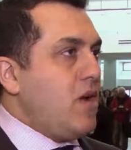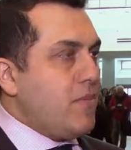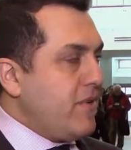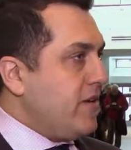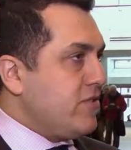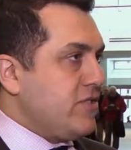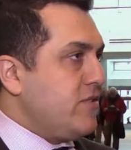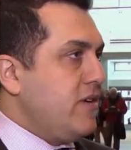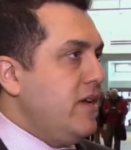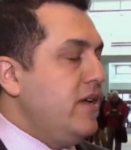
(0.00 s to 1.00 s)
operators
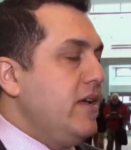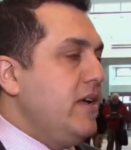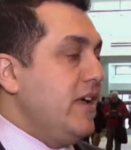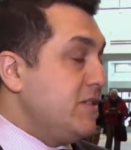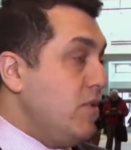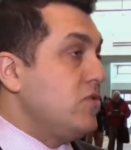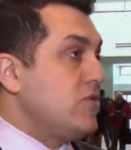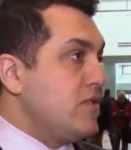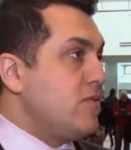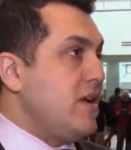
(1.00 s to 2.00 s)
are
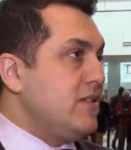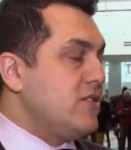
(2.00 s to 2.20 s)
exposed to as well.